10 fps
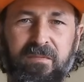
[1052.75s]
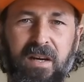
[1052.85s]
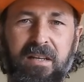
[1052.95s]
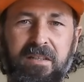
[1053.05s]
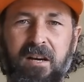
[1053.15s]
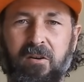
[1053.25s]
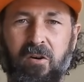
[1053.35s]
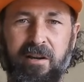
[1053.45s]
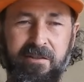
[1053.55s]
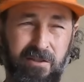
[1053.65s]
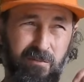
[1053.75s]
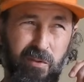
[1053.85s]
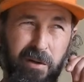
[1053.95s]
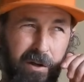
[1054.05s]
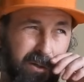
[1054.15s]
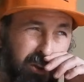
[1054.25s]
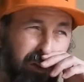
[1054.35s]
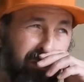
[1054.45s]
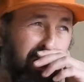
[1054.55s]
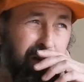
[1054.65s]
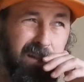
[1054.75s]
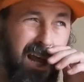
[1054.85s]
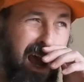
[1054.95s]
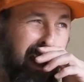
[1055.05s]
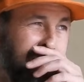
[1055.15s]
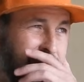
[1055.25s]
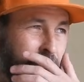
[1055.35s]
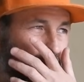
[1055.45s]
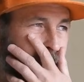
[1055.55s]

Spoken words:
fucking young hinds and pretty much juvenile stags